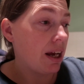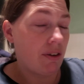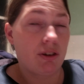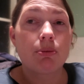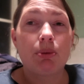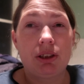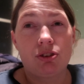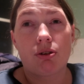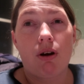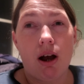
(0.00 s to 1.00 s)
Eric
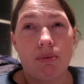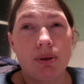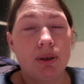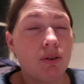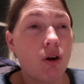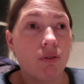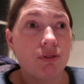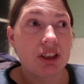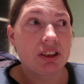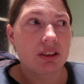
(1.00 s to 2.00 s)
picked her up
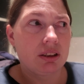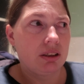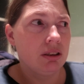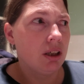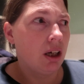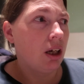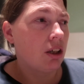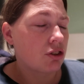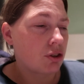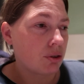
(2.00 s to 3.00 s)
obviously
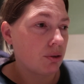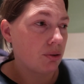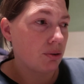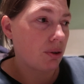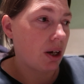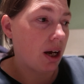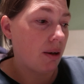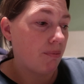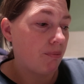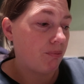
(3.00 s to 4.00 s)
to
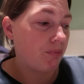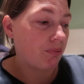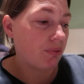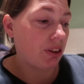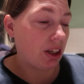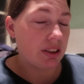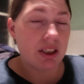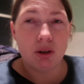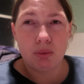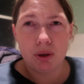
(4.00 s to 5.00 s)
um, like
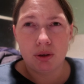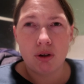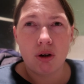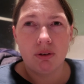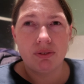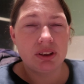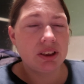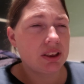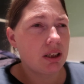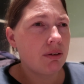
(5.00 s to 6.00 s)
to help her cough
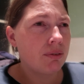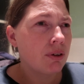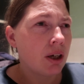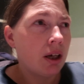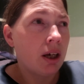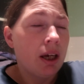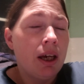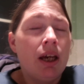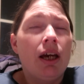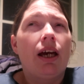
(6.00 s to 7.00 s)
and stuff,
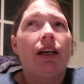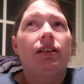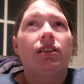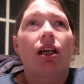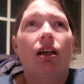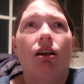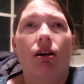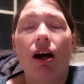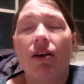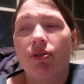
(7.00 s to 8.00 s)
and
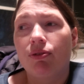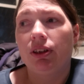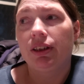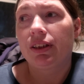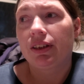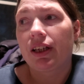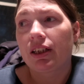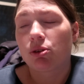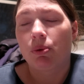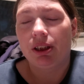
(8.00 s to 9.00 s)
I have a feeling that
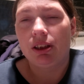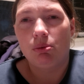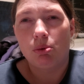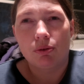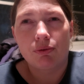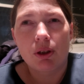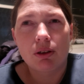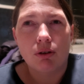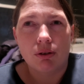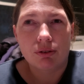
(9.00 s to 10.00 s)
that's when he would have
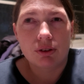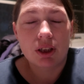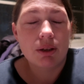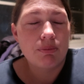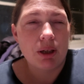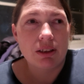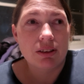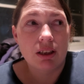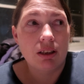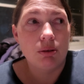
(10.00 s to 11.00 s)
got it,
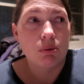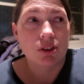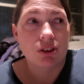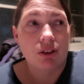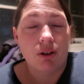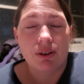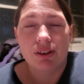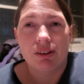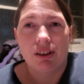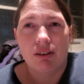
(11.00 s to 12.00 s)
but he wasn't
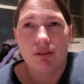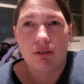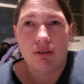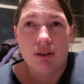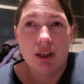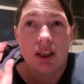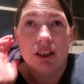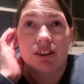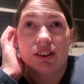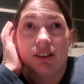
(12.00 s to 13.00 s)
going to let her
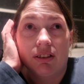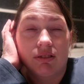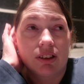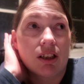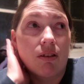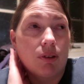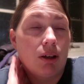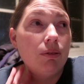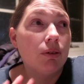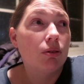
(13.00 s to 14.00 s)
sit there and
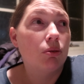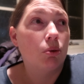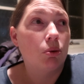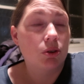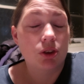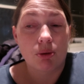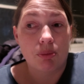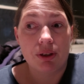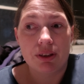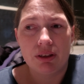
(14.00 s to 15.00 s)
suffer or
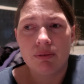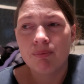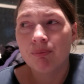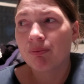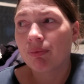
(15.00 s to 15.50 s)
stop breathing,